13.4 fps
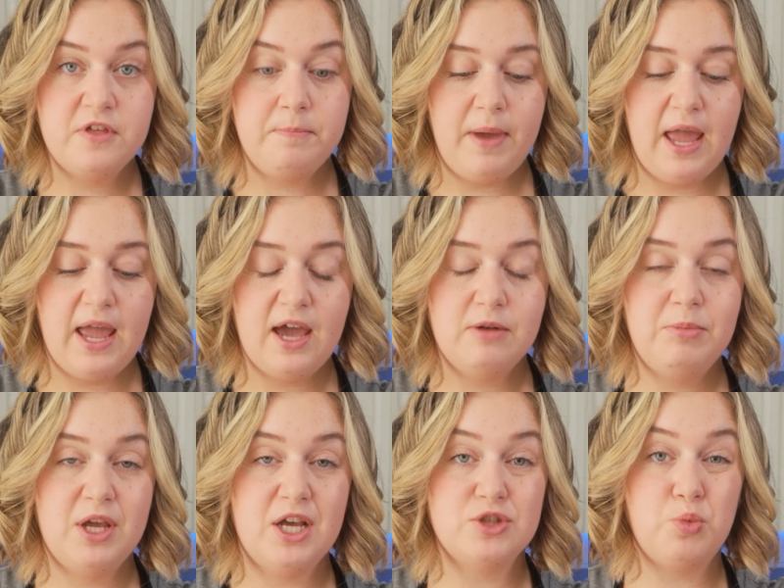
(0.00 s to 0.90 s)
the pan
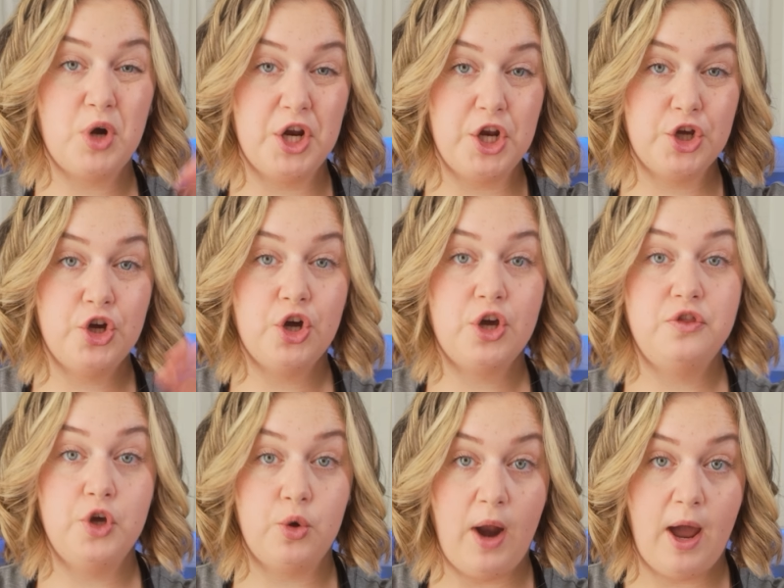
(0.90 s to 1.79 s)
because we're gonna cook
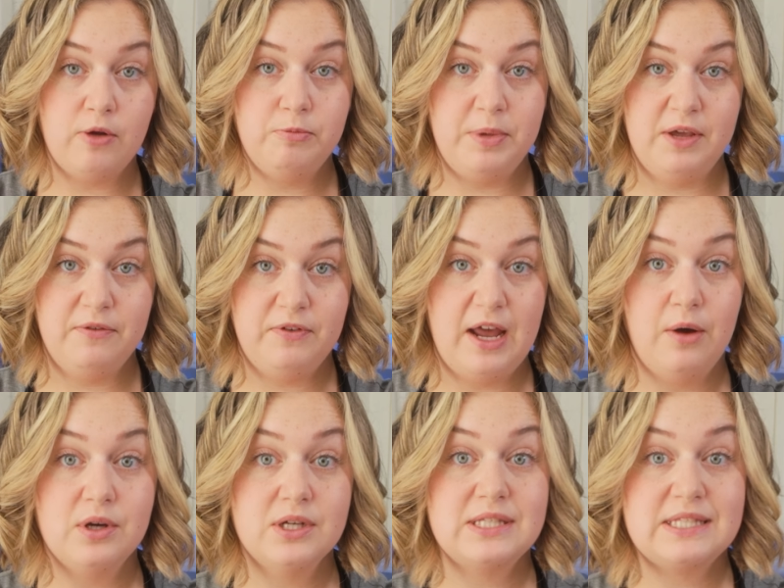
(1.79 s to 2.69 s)
the ground beef now